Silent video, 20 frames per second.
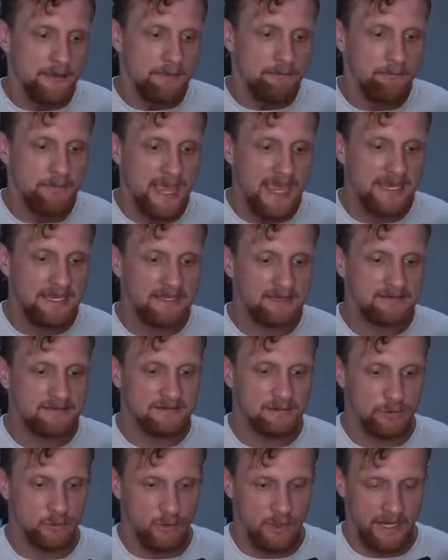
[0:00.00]
make it
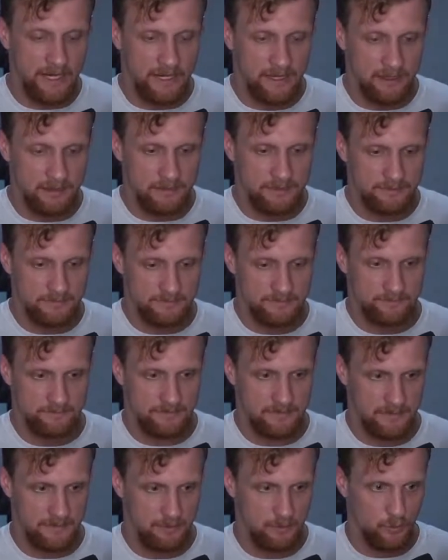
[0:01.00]
to where
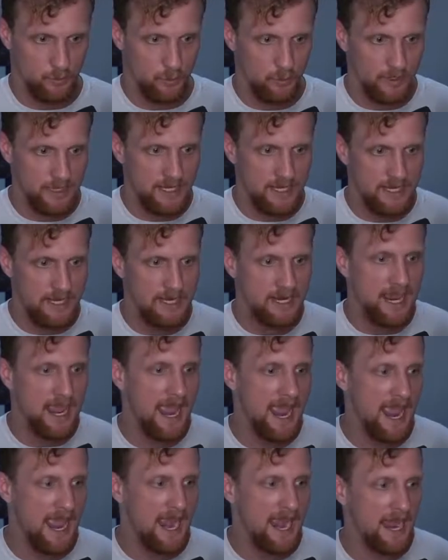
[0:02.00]
we
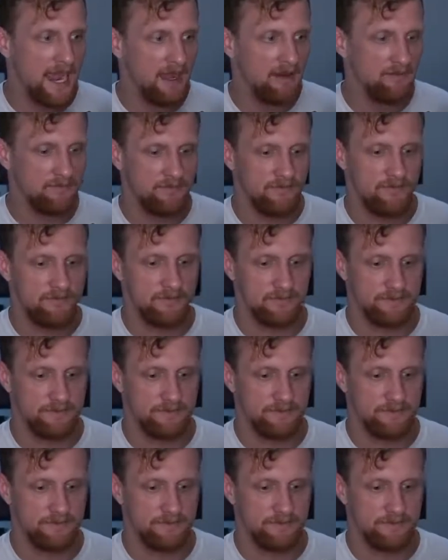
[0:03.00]
have